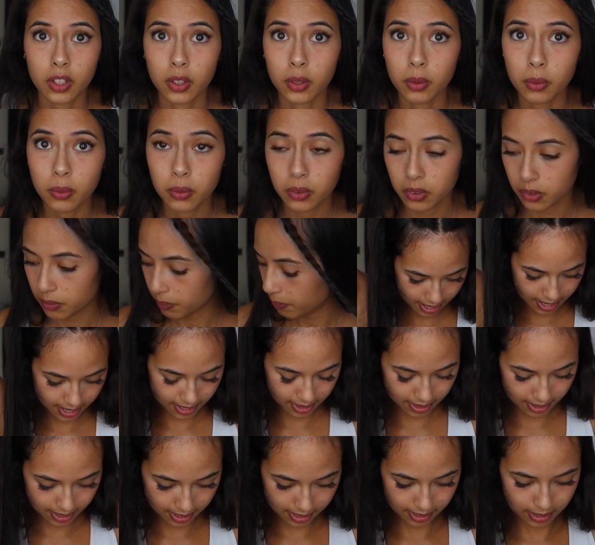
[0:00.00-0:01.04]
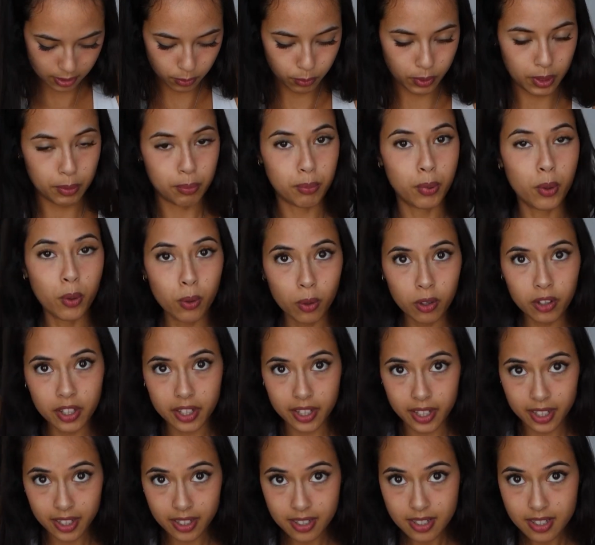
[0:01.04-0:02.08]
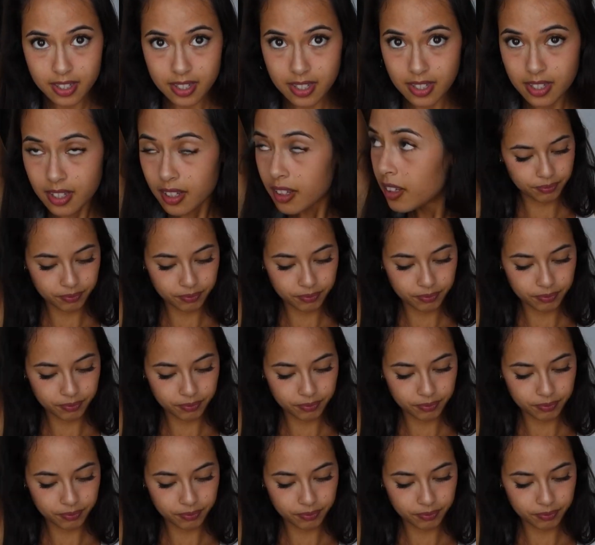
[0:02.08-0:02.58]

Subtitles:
cute. And then we pull this.